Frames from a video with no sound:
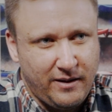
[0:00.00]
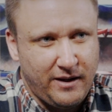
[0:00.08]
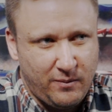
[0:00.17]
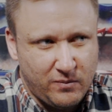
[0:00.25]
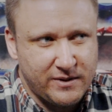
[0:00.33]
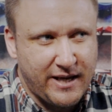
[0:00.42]

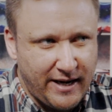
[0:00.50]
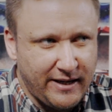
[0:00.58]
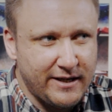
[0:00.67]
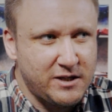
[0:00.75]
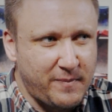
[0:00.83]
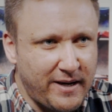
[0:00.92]
it was
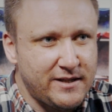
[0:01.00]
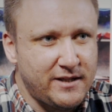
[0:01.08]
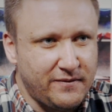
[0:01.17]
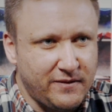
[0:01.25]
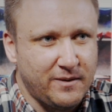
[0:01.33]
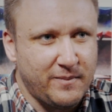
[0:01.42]
getting
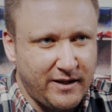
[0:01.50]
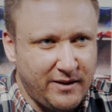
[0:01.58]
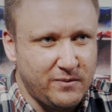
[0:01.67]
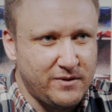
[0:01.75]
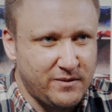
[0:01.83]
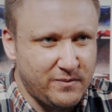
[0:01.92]
expensive, and the
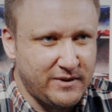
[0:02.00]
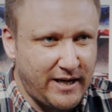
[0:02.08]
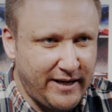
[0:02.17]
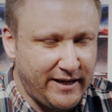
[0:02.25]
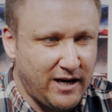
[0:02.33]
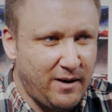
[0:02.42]
money was
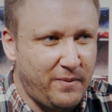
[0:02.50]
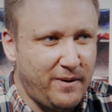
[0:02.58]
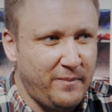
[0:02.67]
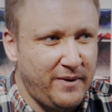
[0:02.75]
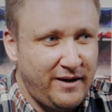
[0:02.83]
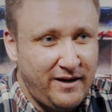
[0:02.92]
adding up.
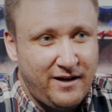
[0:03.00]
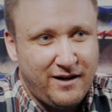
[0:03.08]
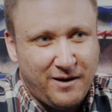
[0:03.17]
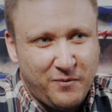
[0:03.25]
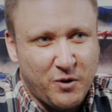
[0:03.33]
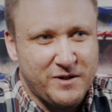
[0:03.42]

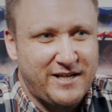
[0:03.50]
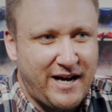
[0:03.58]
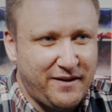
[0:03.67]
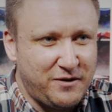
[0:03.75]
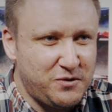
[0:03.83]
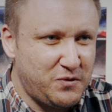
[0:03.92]
I'm not
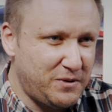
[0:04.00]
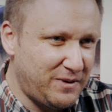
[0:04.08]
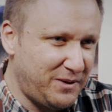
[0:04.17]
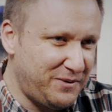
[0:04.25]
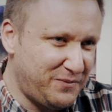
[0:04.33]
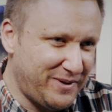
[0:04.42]
sad that
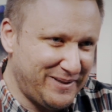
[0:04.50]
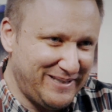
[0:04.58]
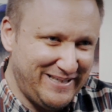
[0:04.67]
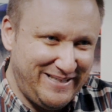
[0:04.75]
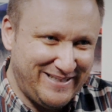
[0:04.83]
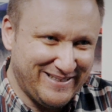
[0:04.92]
Truro have won the
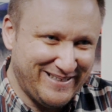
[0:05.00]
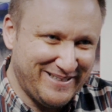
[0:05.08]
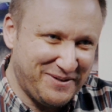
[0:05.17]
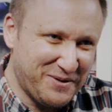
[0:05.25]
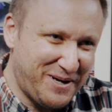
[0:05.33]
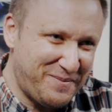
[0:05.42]
league
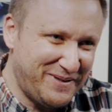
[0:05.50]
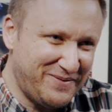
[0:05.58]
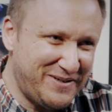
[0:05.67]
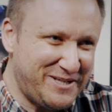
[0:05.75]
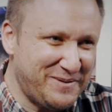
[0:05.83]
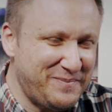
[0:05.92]
and gone up a
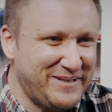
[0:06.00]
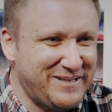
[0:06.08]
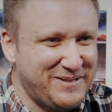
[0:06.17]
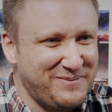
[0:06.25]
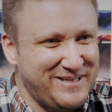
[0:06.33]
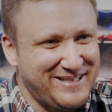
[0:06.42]
division,
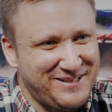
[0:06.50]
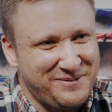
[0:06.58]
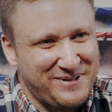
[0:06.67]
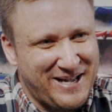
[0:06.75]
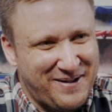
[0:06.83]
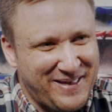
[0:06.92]
because we can do
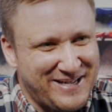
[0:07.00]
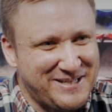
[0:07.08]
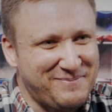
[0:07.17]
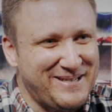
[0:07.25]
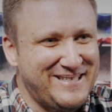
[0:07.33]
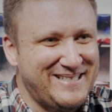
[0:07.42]
without that
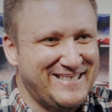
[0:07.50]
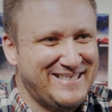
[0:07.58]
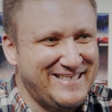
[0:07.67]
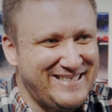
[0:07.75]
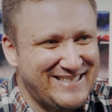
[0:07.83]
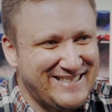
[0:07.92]
expense
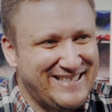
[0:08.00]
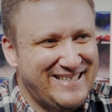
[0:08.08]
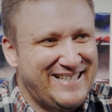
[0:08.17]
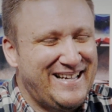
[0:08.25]
next season.